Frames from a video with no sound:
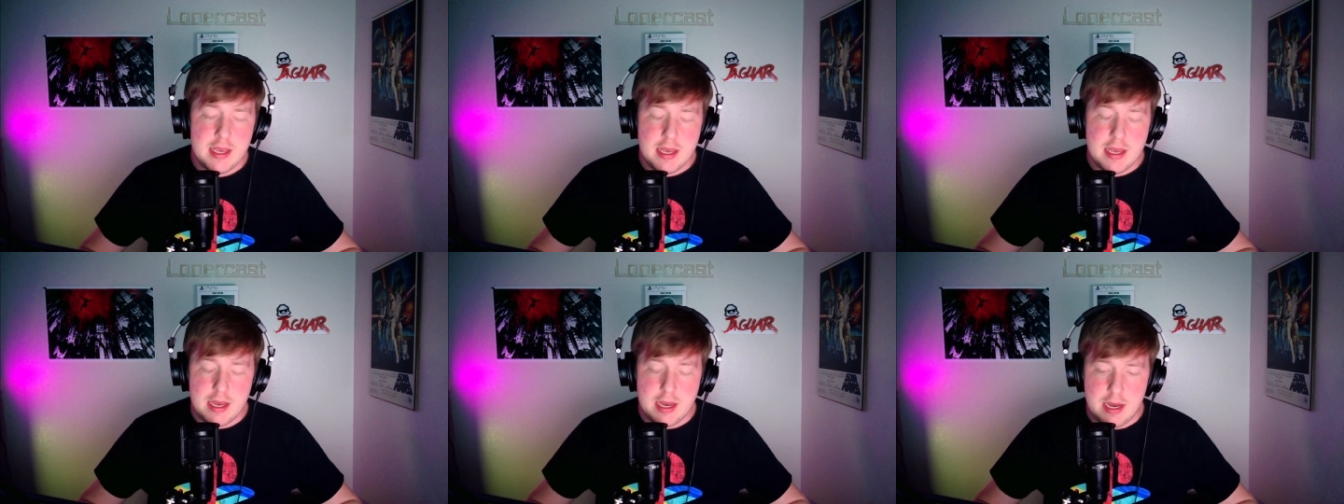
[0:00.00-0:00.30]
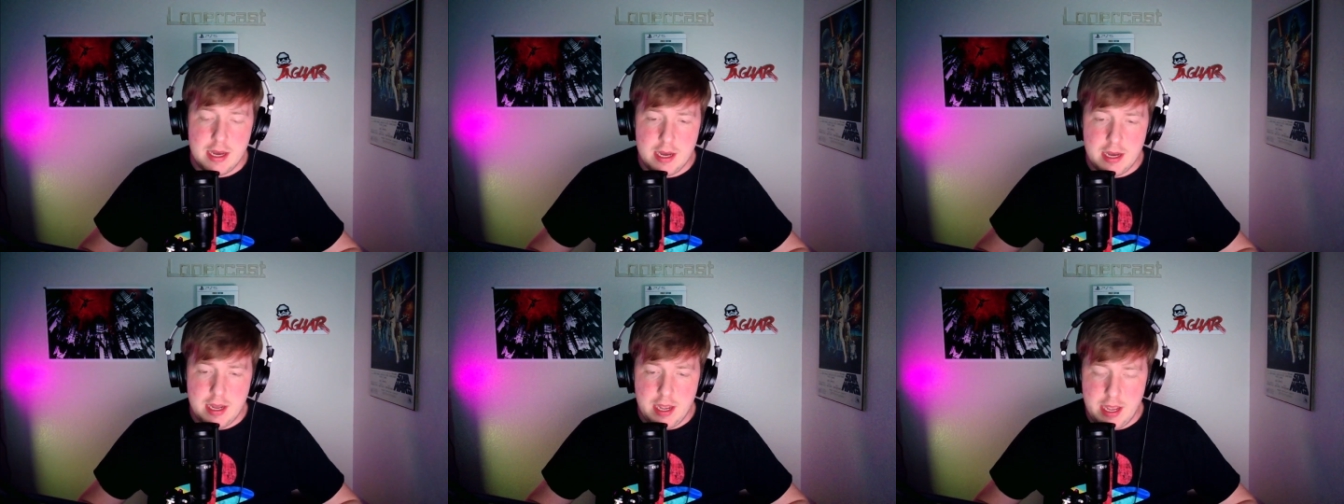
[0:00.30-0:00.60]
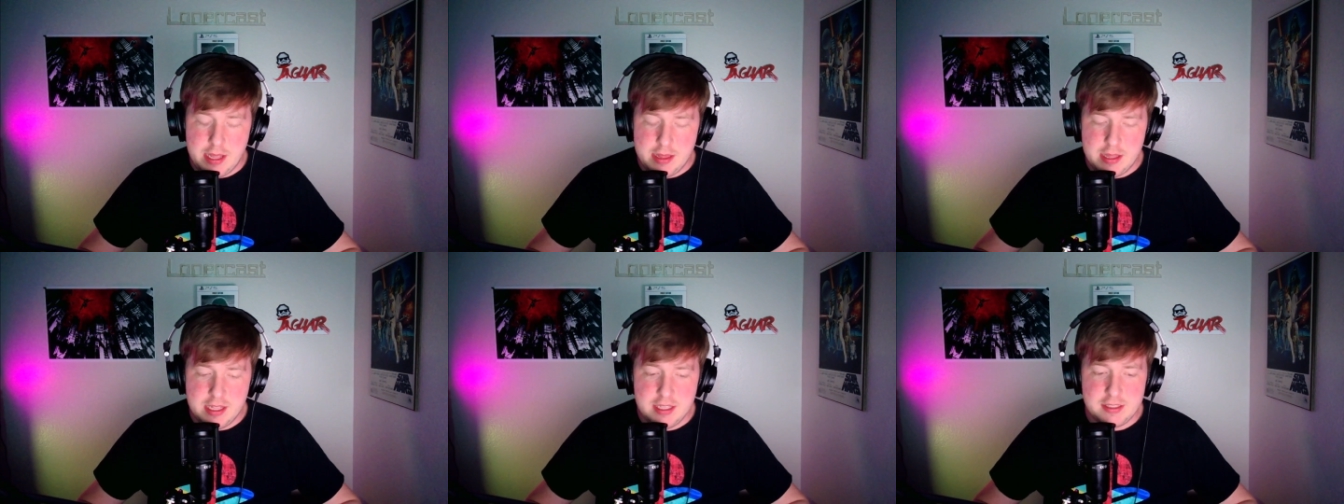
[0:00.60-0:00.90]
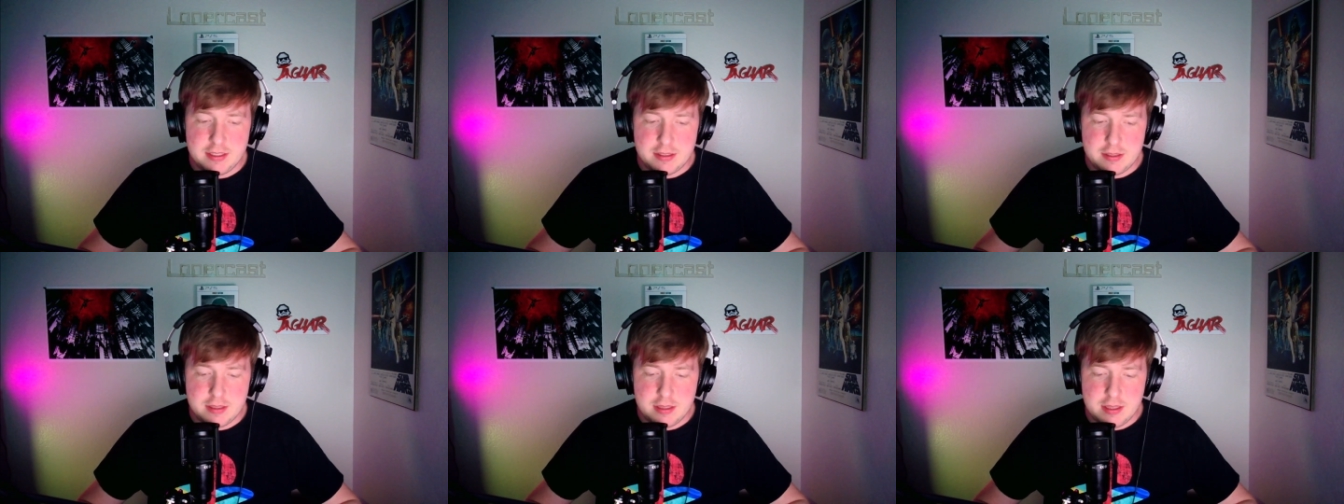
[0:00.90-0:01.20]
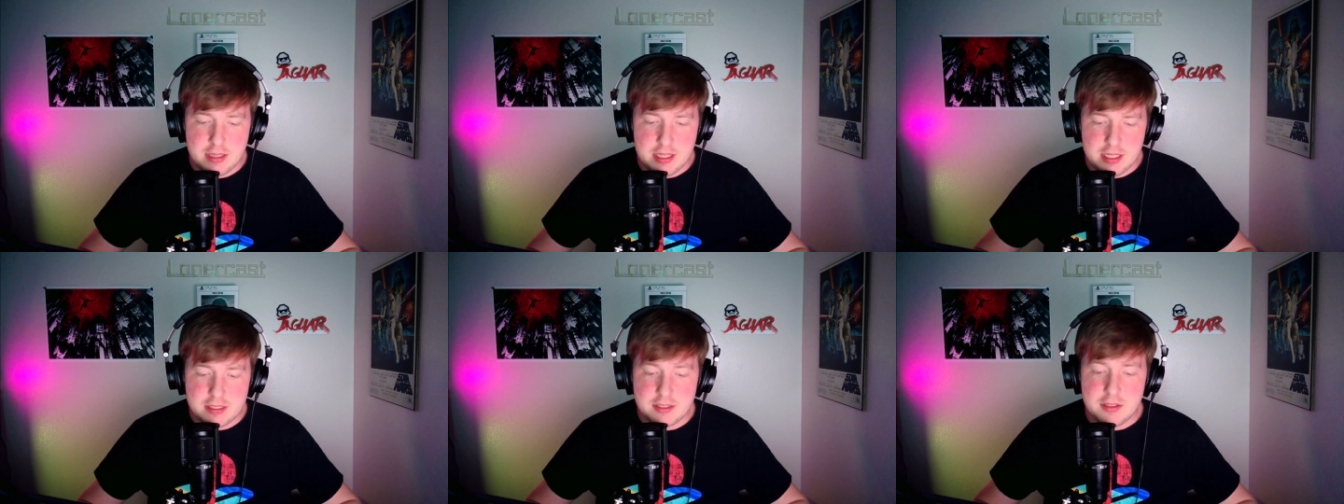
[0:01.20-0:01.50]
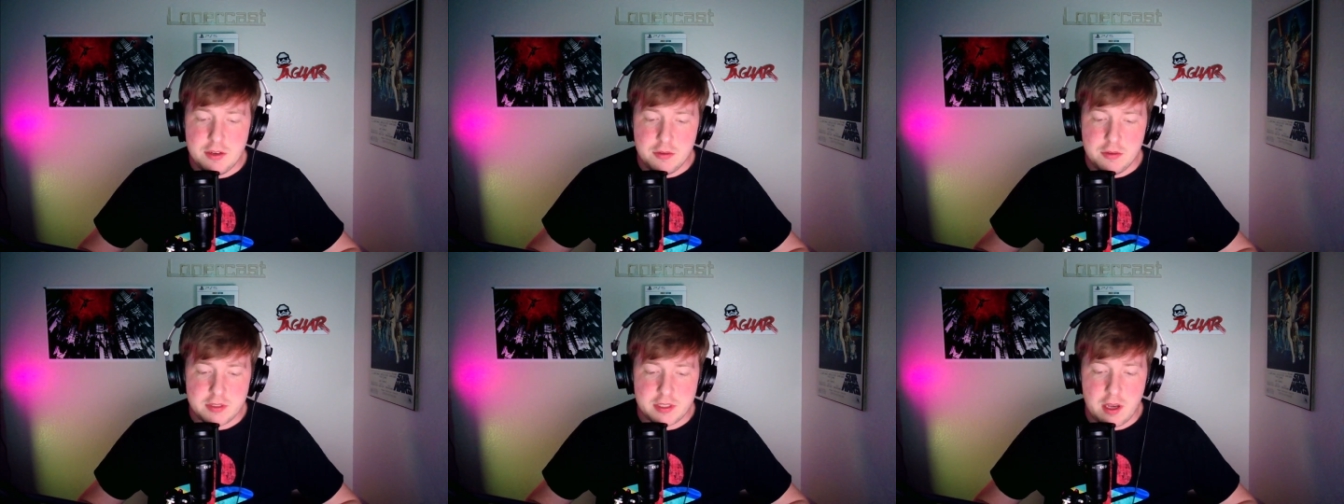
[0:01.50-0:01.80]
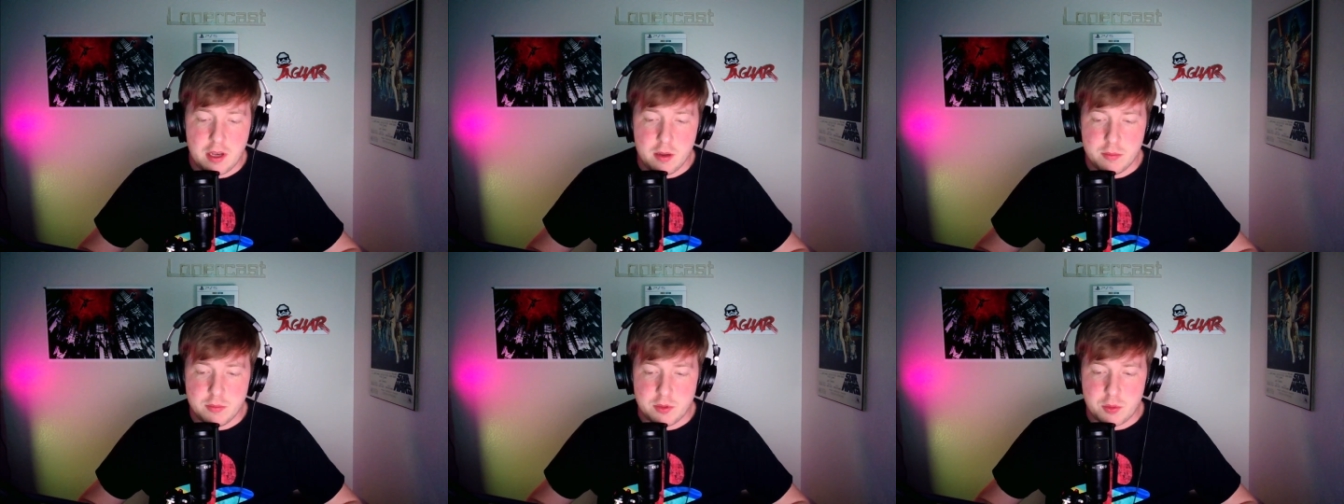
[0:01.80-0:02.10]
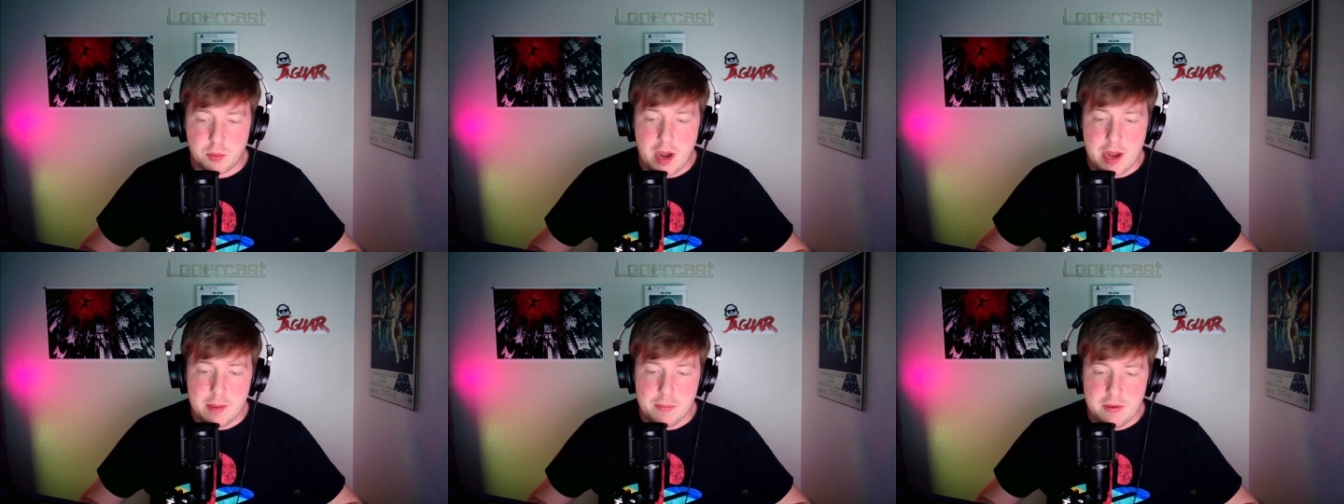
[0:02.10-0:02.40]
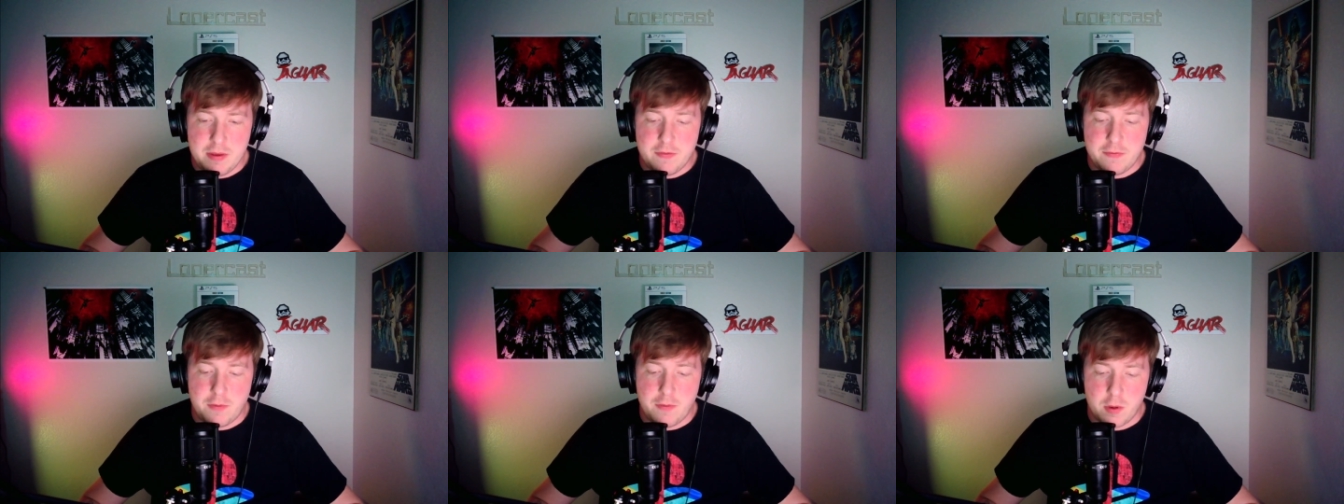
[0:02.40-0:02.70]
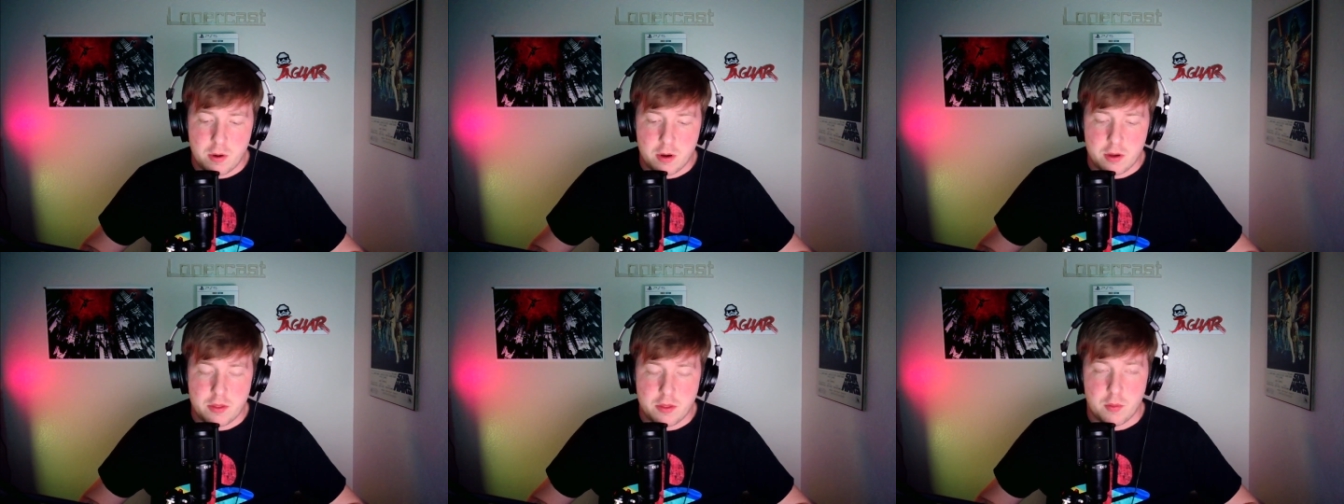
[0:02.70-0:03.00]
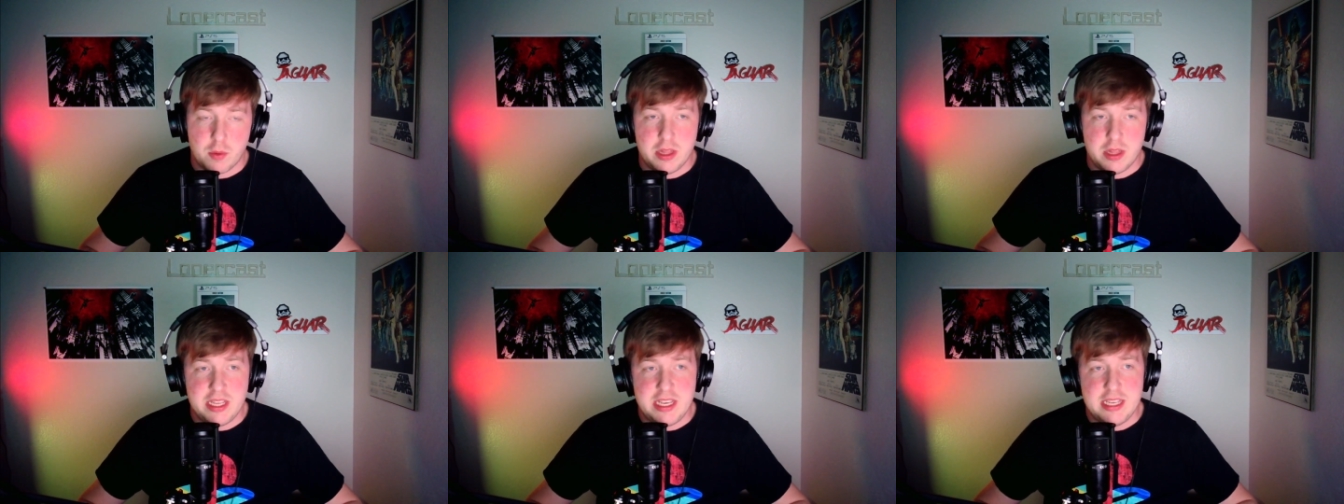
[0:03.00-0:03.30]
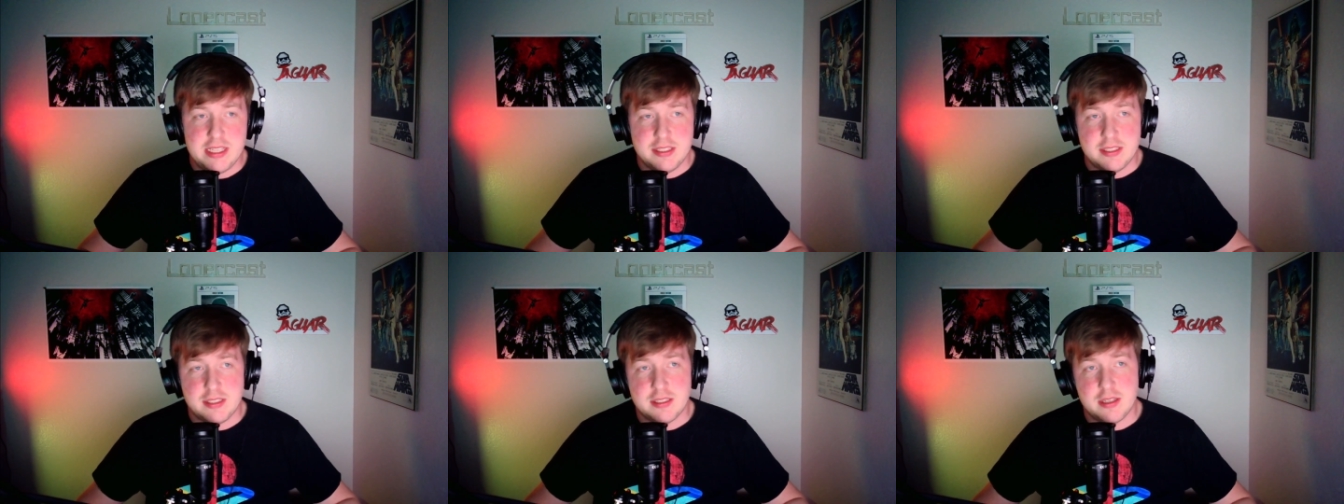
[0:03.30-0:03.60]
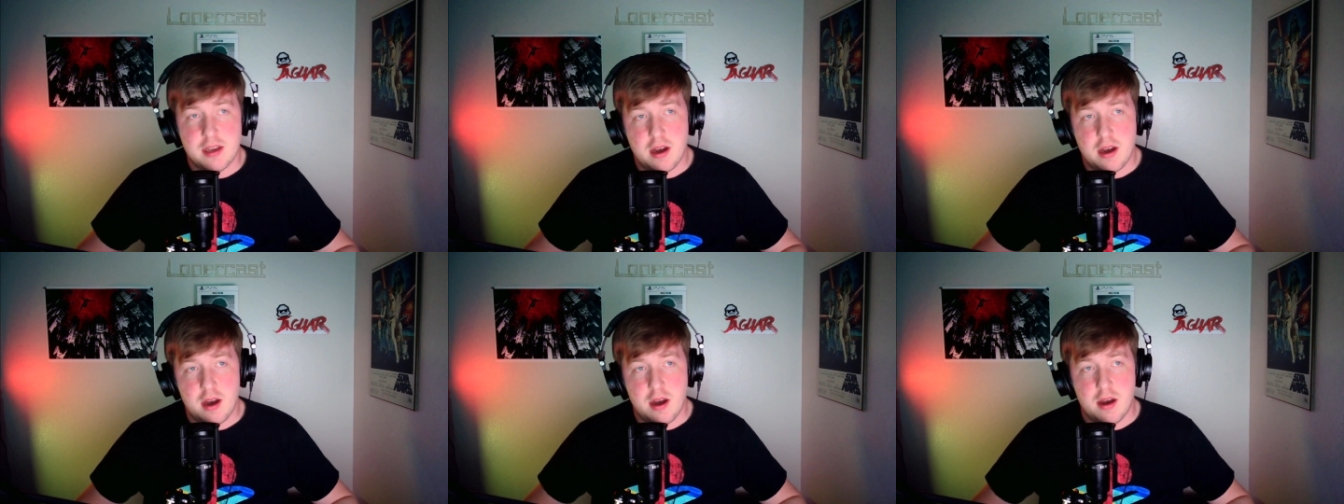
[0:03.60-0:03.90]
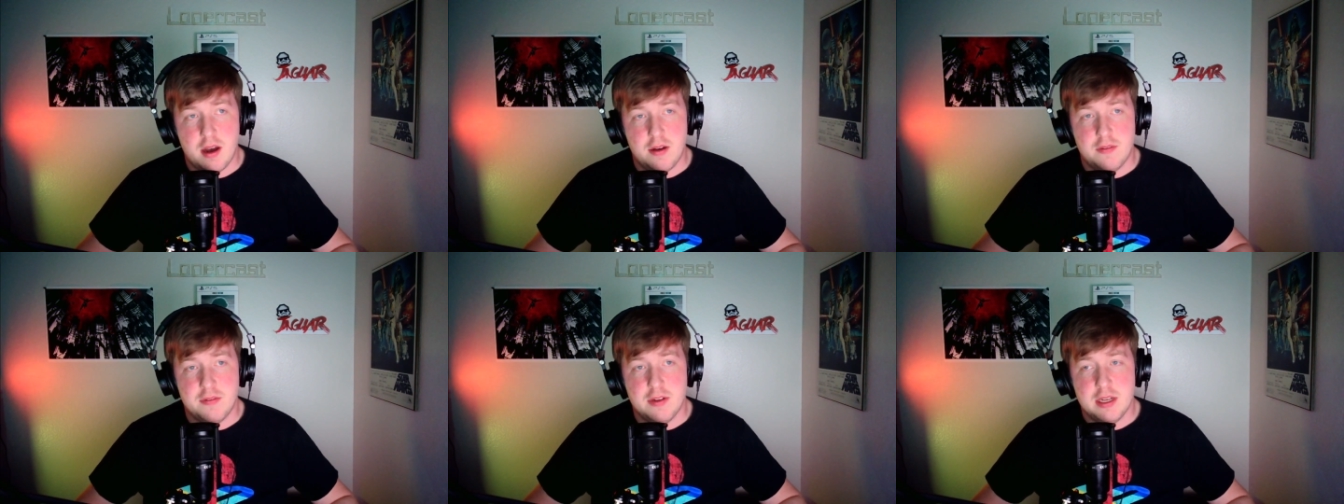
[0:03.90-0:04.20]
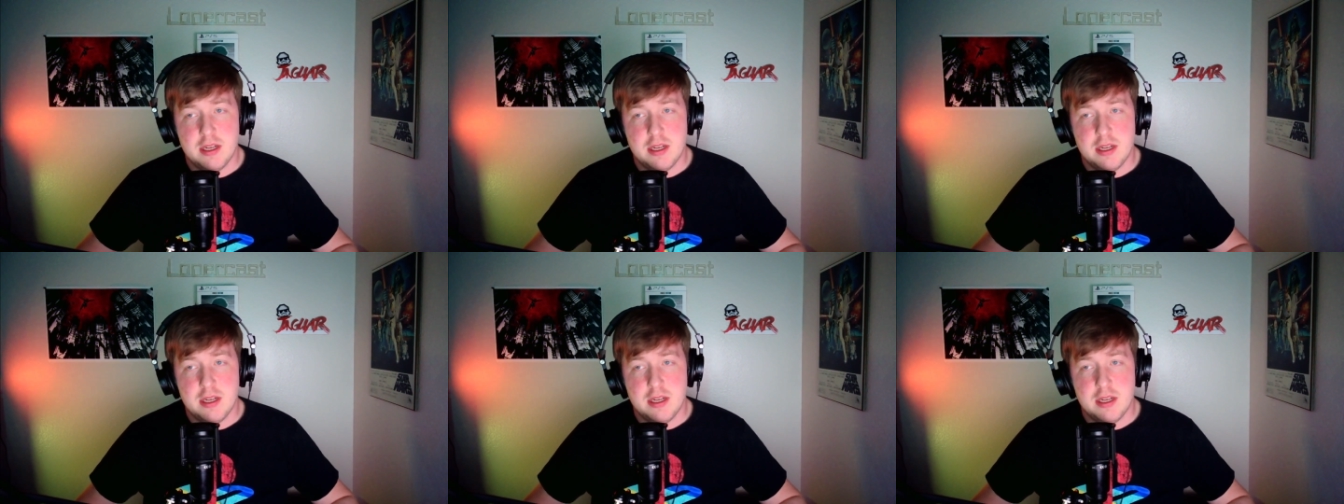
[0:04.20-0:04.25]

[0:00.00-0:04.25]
Uh, and this this news comes right before the release of